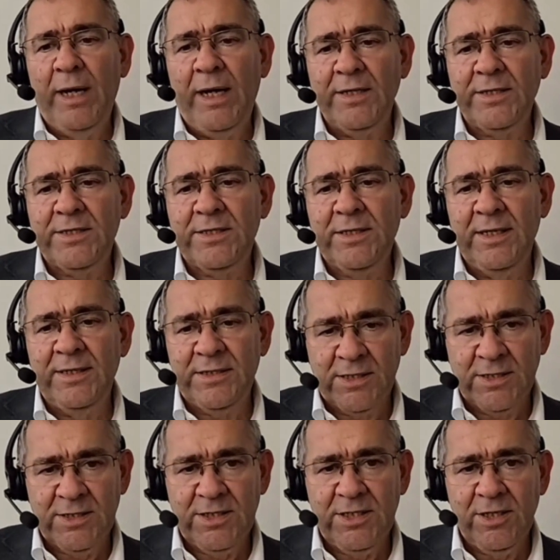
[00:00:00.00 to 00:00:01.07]
but
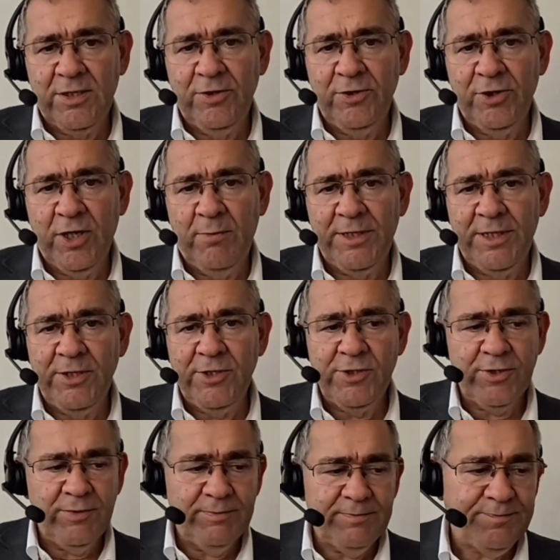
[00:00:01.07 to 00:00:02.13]
it doesn't include
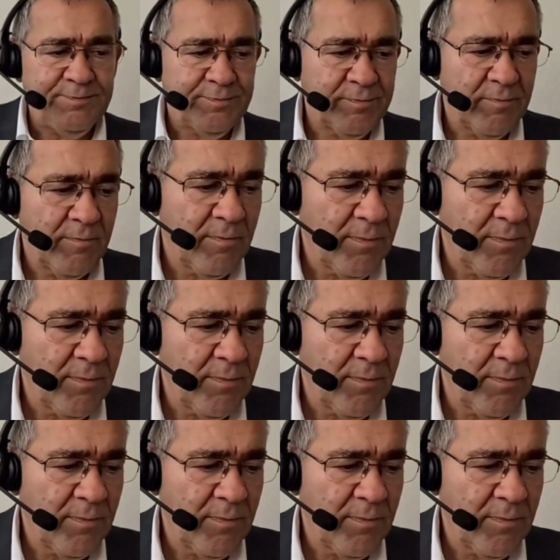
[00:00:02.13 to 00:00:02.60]
accommodation.